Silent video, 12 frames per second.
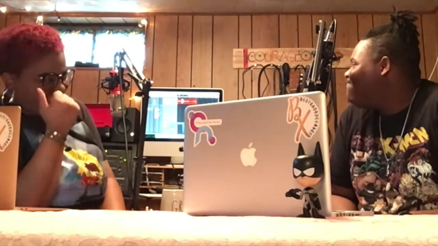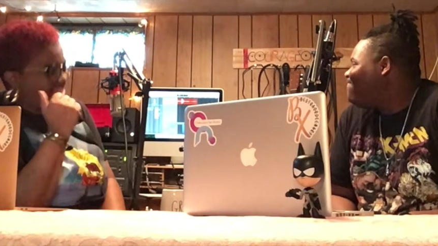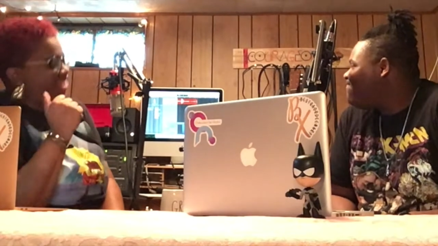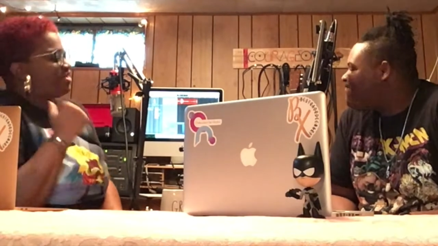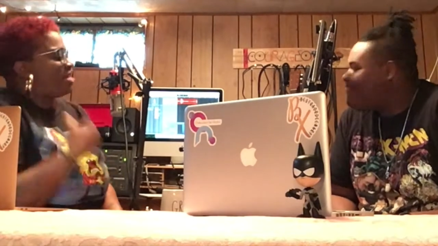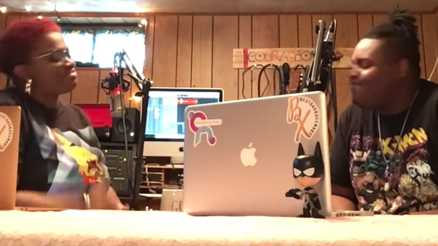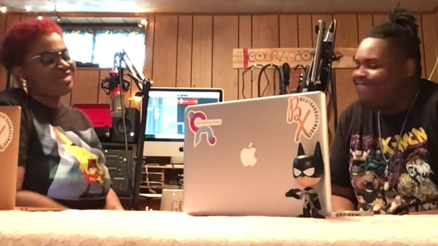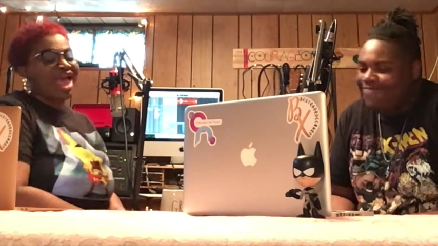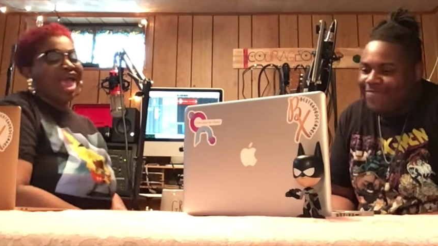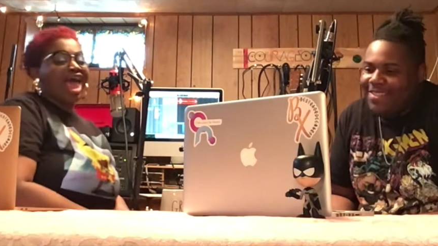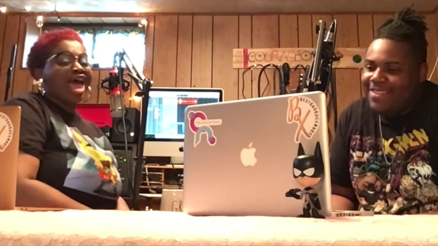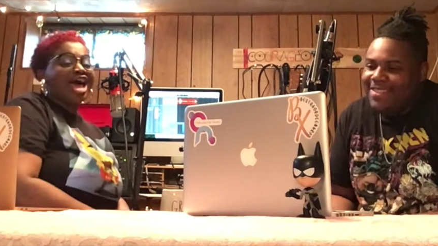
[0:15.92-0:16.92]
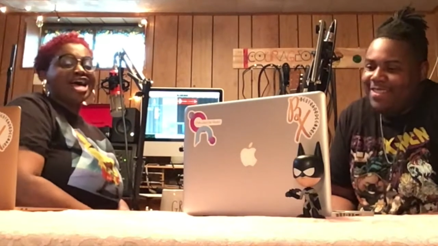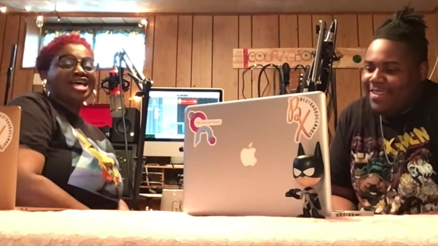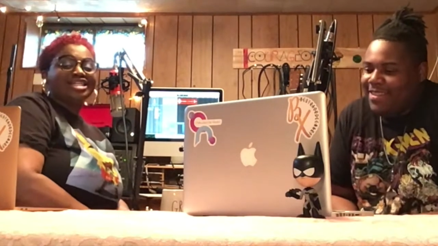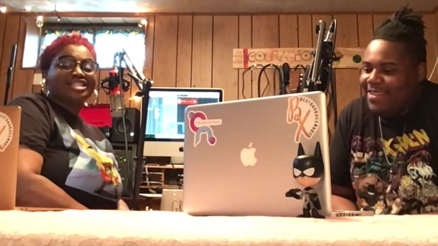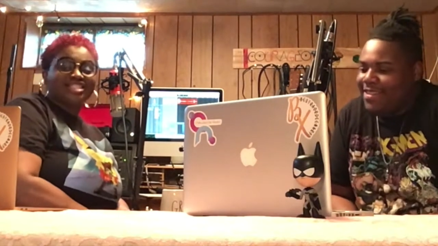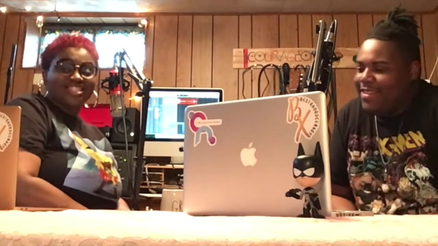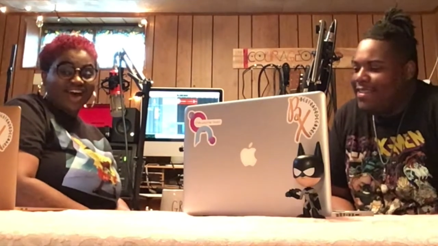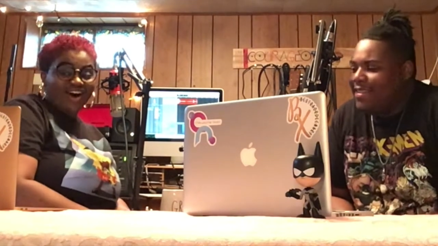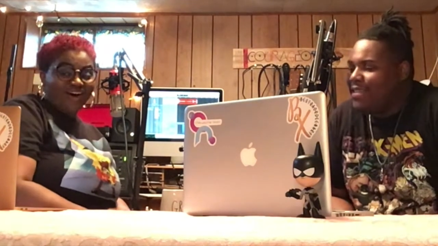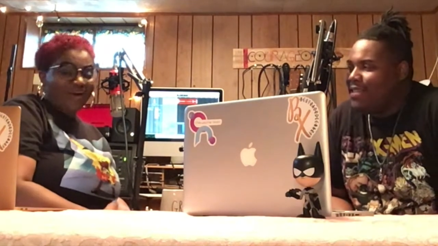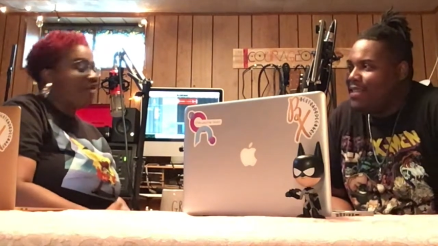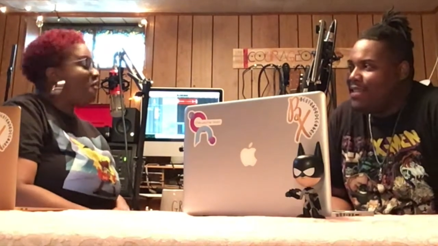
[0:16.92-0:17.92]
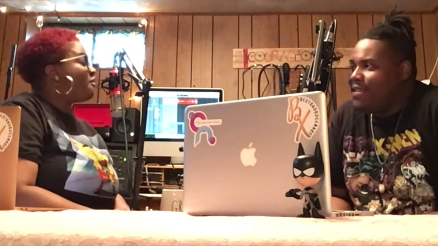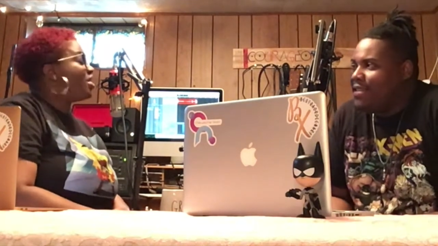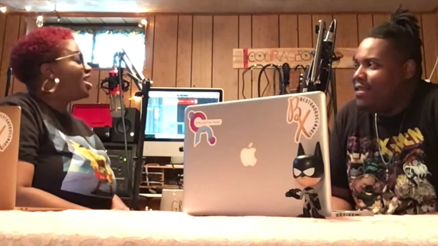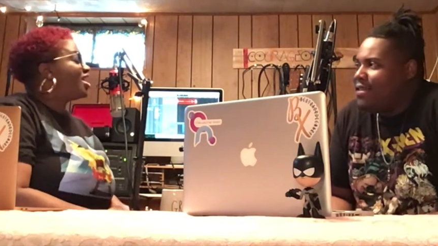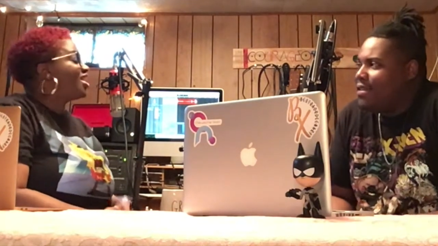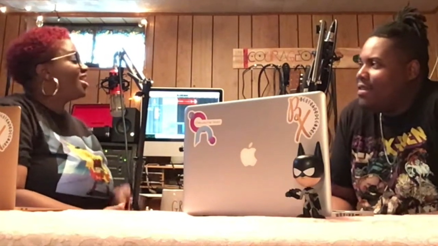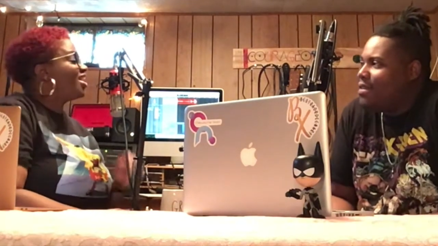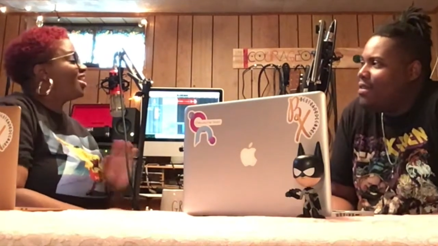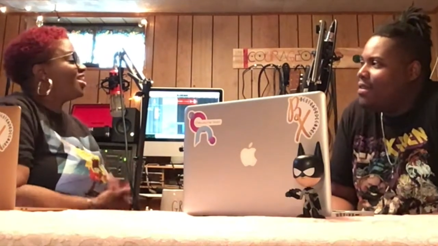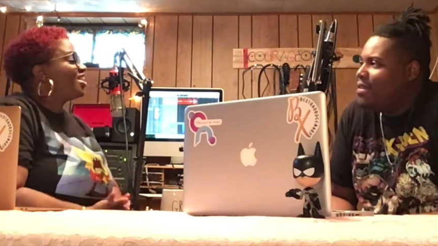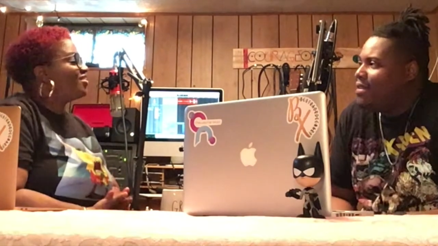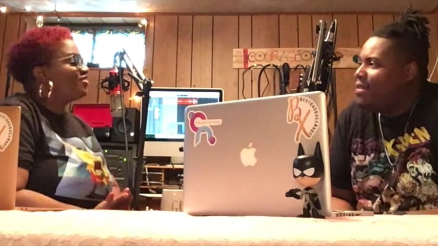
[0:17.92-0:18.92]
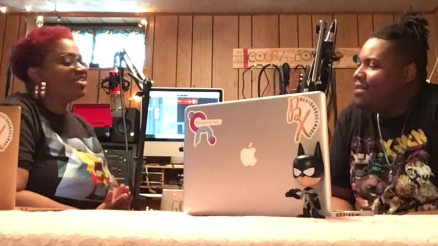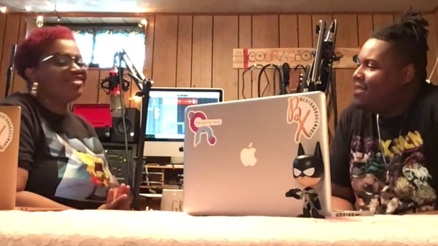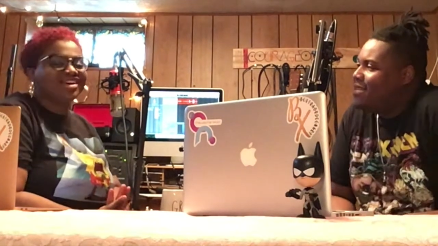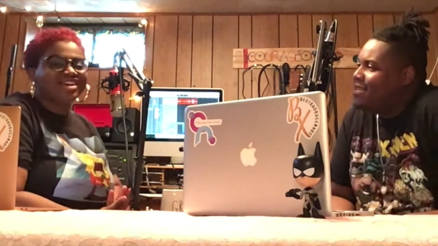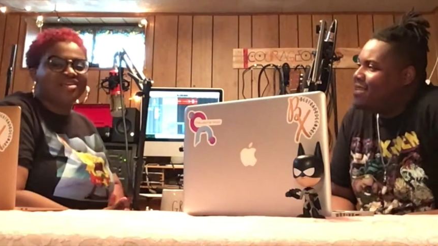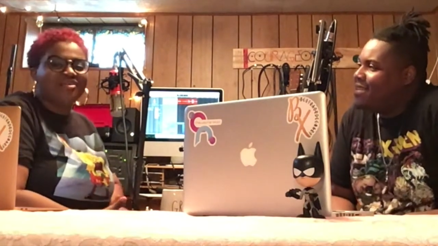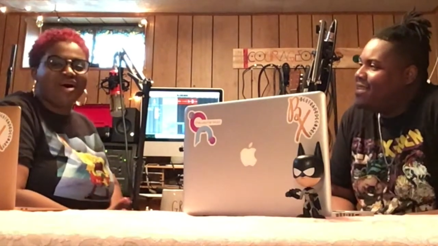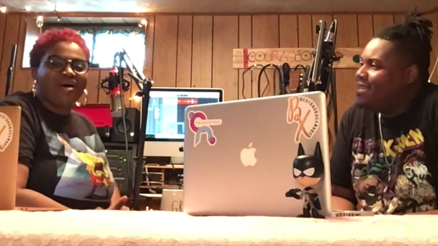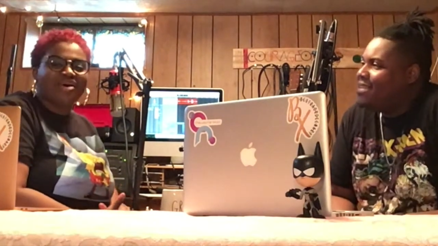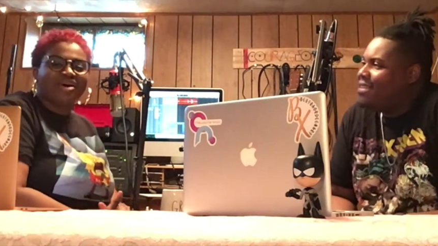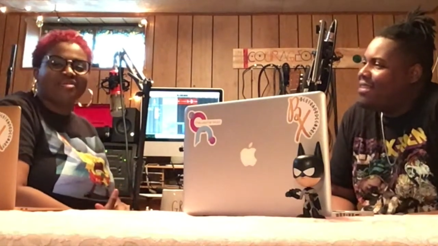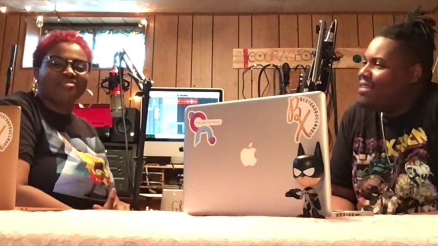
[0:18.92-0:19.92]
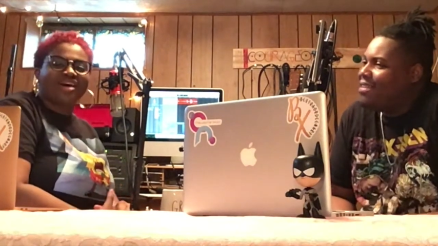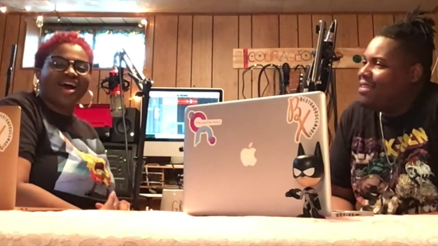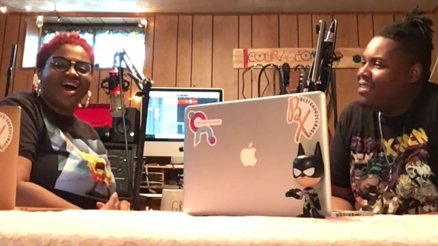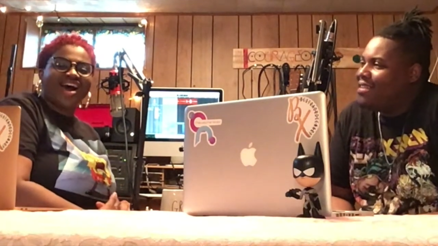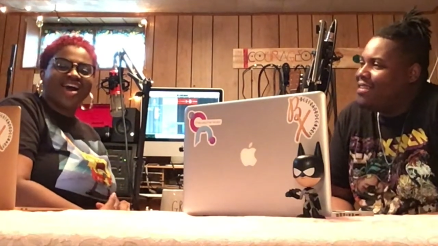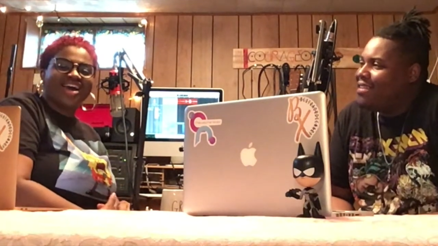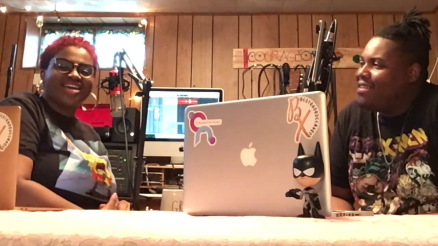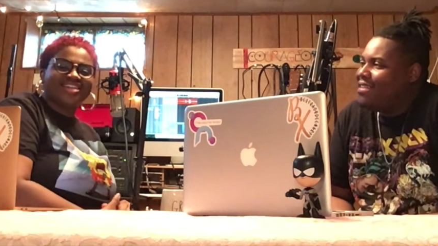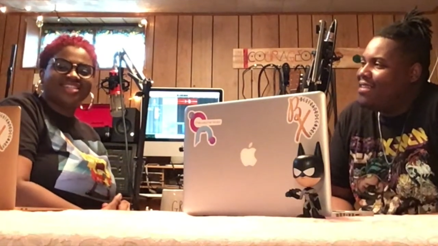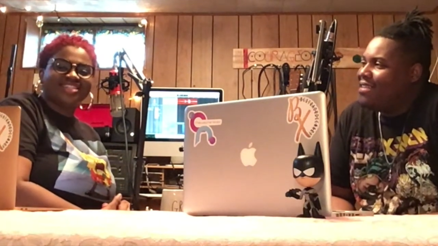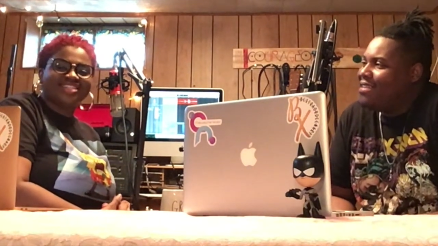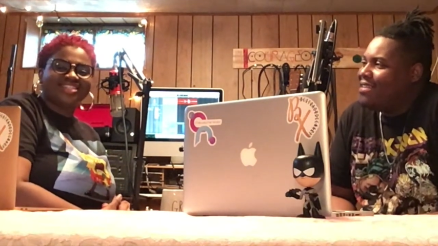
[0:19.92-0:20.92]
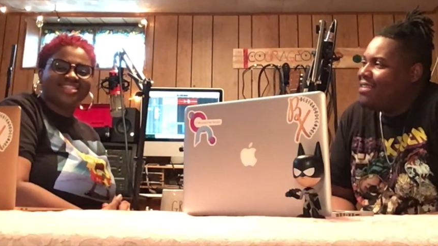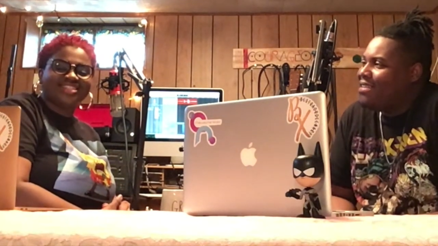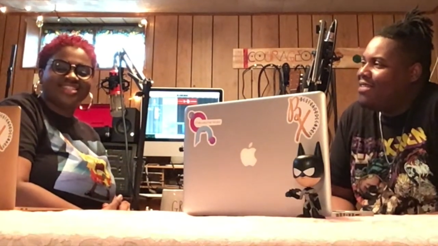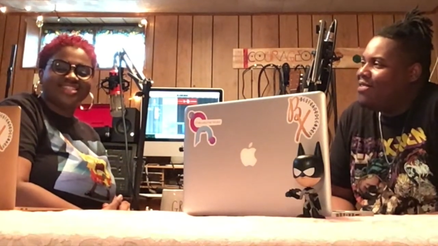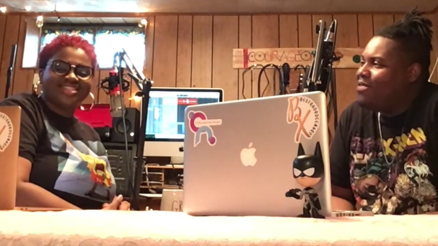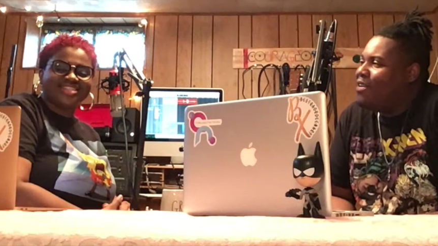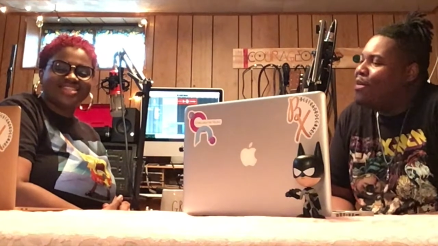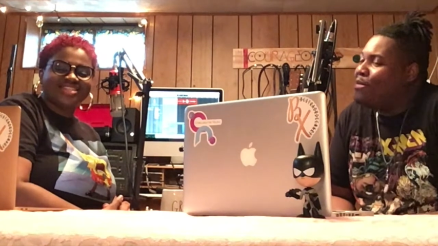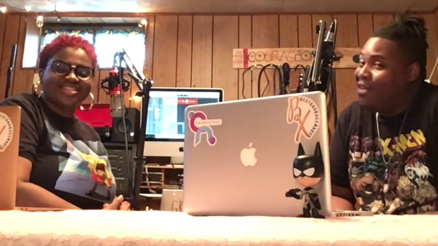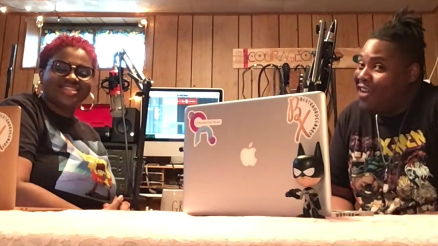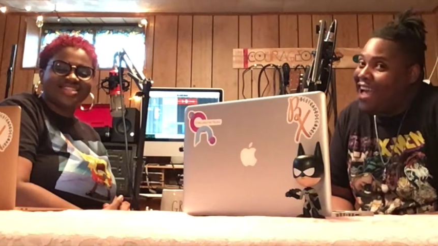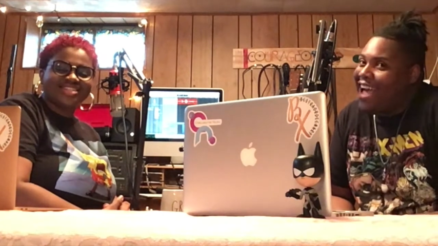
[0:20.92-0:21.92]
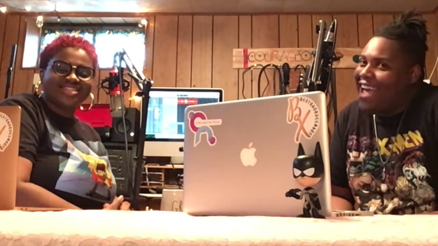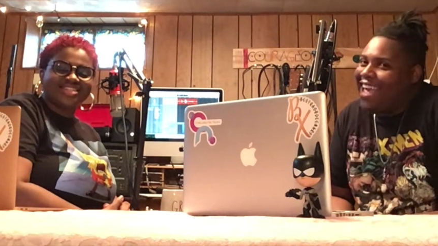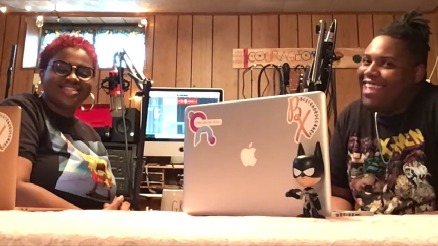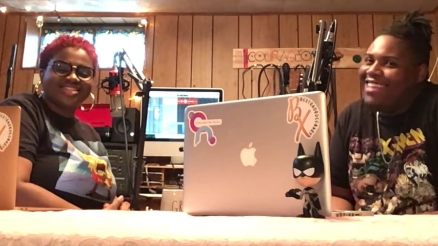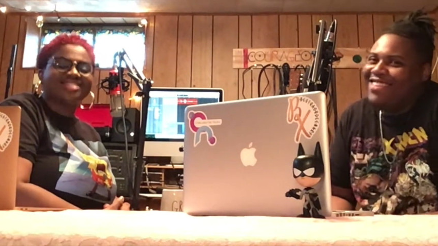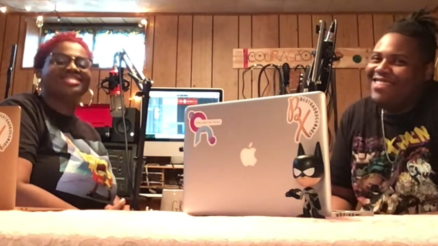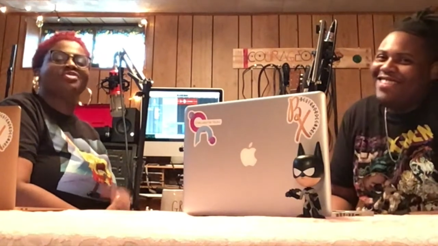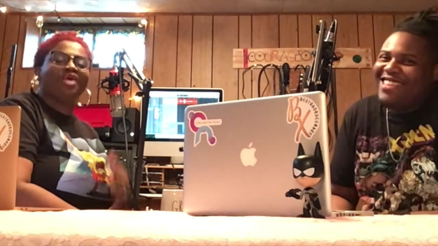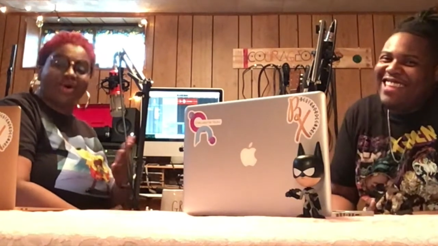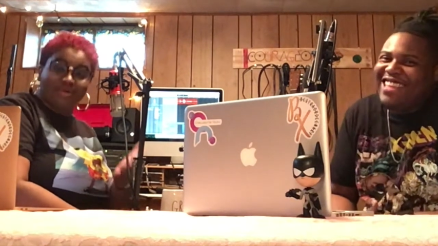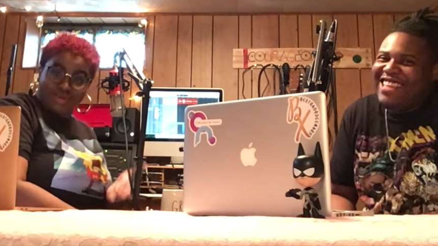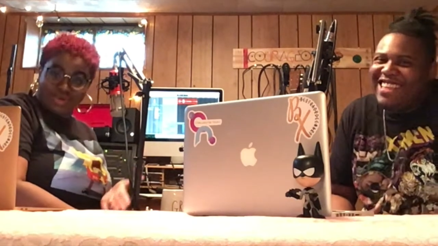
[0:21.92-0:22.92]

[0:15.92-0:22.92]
Speaker 1: anyway, so we want to welcome guys.
Speaker 2: Welcome you guys. Welcome you